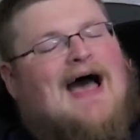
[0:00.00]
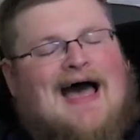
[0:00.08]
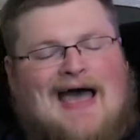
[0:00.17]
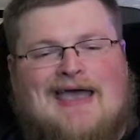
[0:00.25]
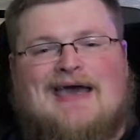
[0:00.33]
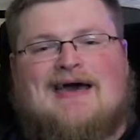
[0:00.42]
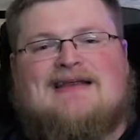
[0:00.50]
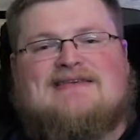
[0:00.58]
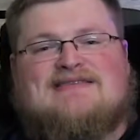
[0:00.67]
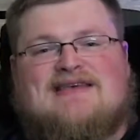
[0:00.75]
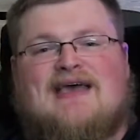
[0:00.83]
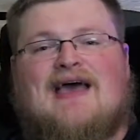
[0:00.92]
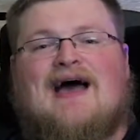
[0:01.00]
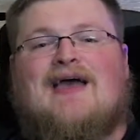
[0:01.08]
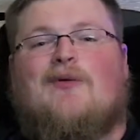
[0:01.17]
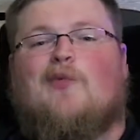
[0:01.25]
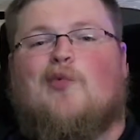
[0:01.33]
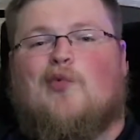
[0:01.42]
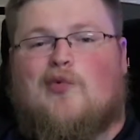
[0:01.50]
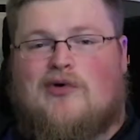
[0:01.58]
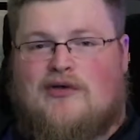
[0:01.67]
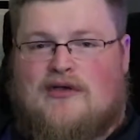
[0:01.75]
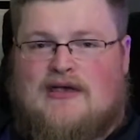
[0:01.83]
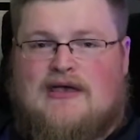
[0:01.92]
I gotta say, I am
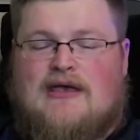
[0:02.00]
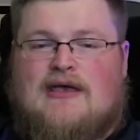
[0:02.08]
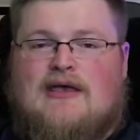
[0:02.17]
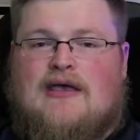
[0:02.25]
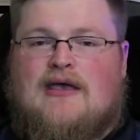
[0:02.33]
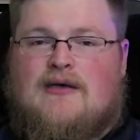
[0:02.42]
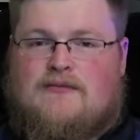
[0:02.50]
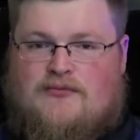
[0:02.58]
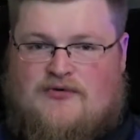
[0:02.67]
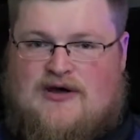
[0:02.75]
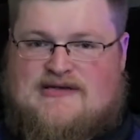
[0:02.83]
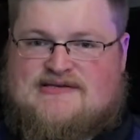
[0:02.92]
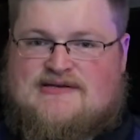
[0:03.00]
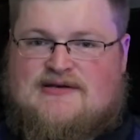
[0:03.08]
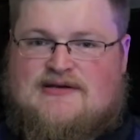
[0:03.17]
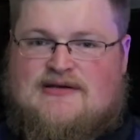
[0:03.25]
really impressed.